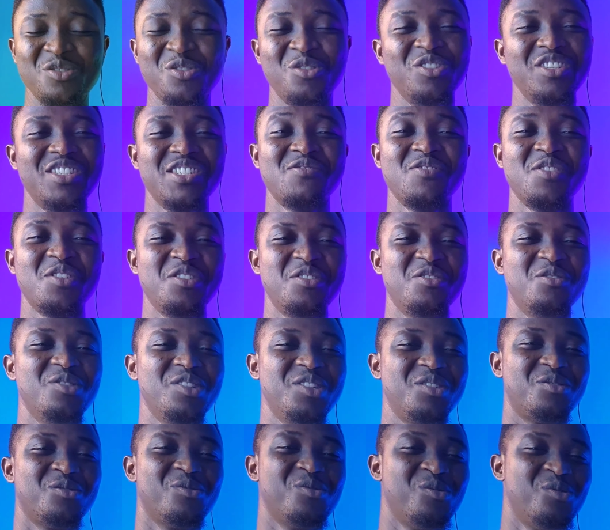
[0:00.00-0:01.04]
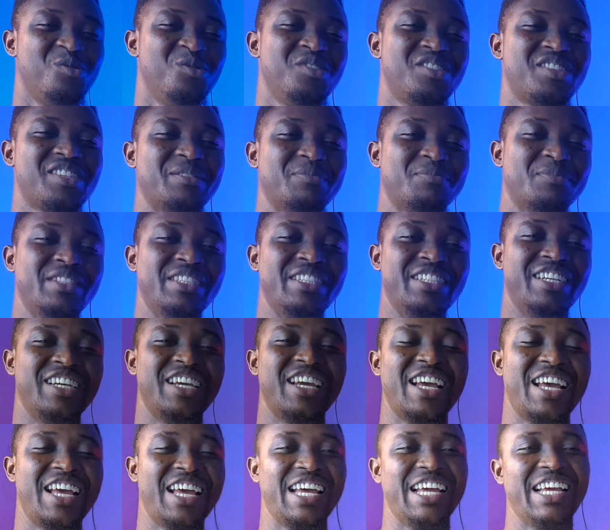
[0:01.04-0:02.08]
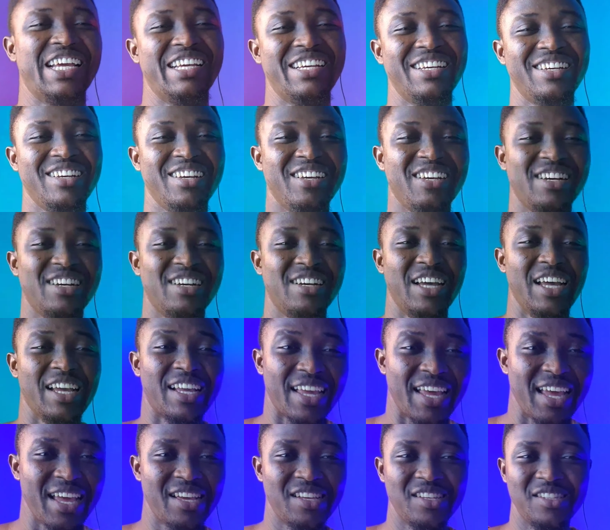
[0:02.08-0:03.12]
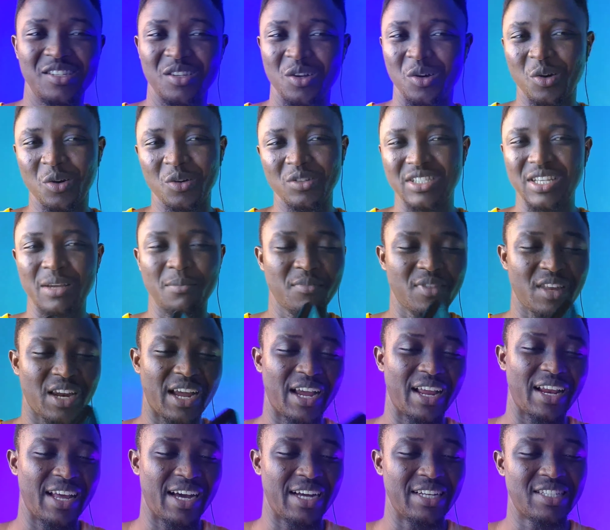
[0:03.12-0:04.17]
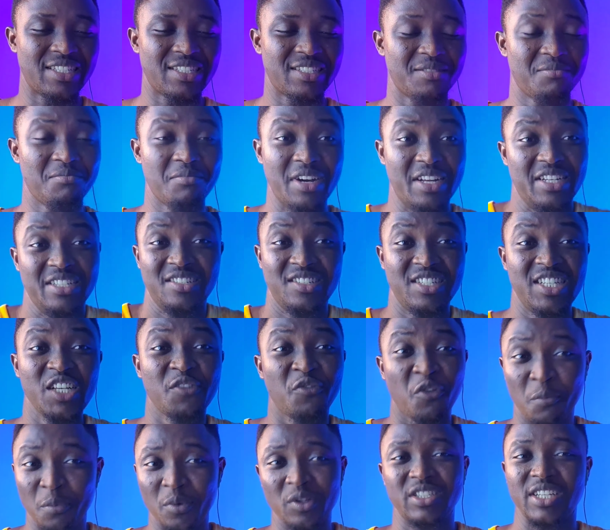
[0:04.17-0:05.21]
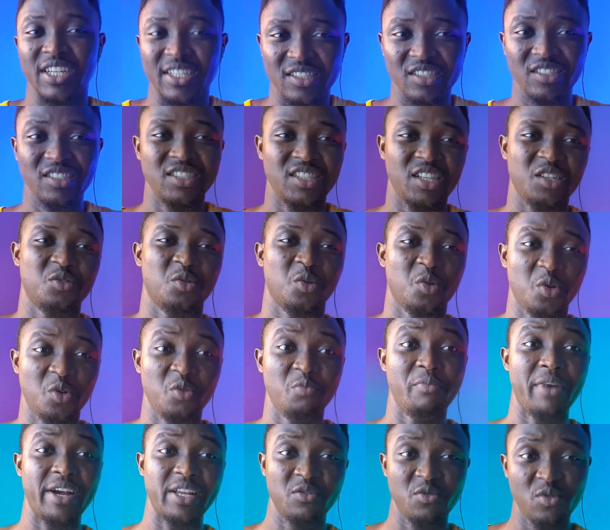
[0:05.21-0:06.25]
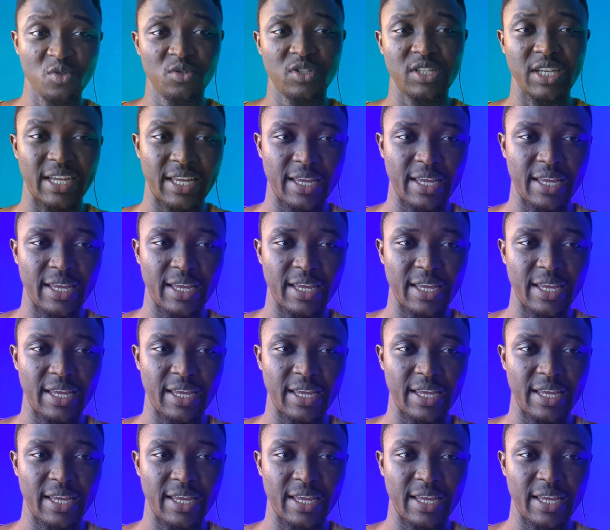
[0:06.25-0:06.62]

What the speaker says: you don't even need to use a case or something like that, but just for protection sake, so we might use a